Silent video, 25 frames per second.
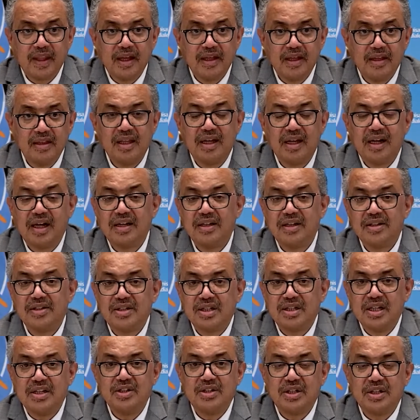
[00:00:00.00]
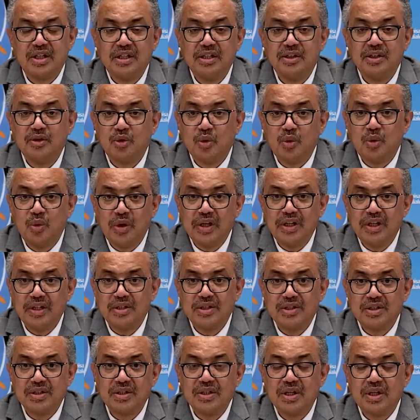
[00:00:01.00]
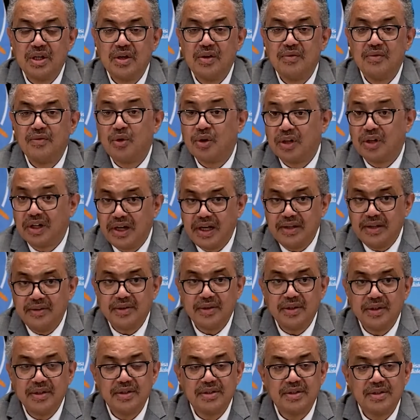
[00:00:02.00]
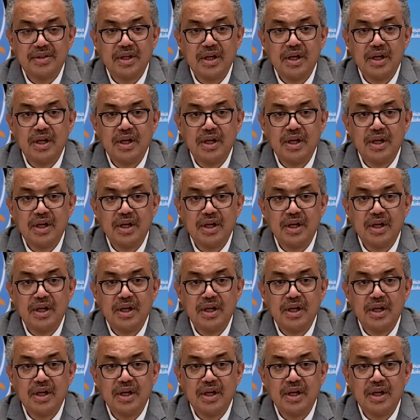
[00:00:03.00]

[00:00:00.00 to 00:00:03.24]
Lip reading: There are essentially two ways for countries